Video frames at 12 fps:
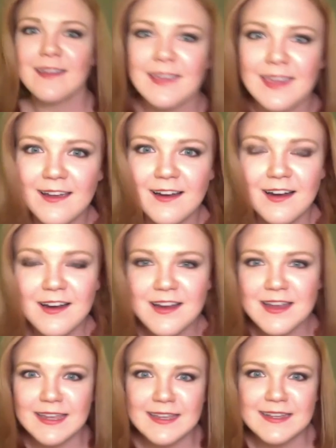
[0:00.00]
Here
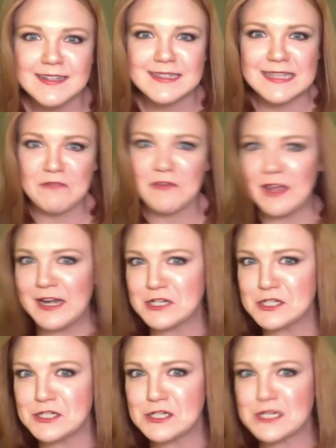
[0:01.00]
is the
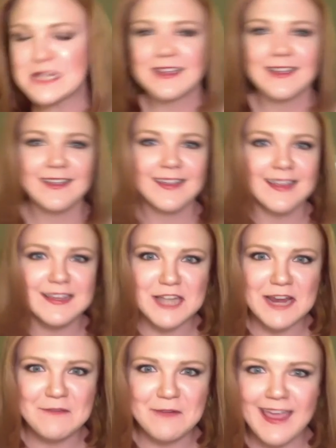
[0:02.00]
finished
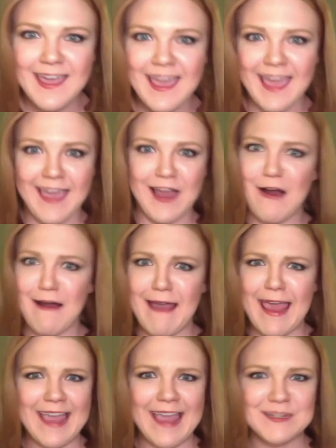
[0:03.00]
Janeway hair
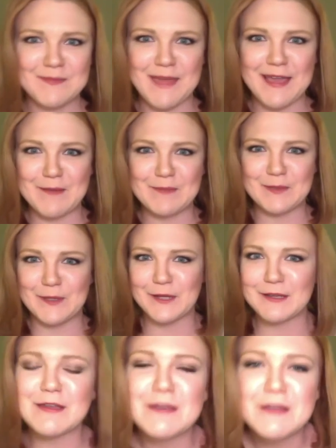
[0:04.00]
and makeup
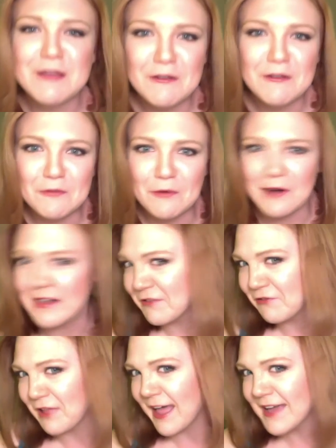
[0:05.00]
look for In the
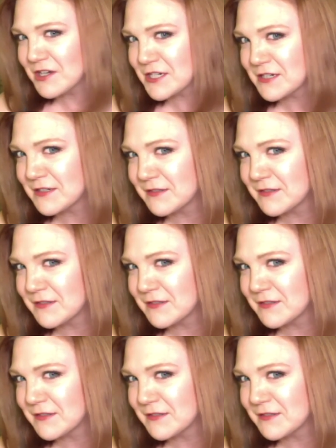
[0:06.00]
Flesh.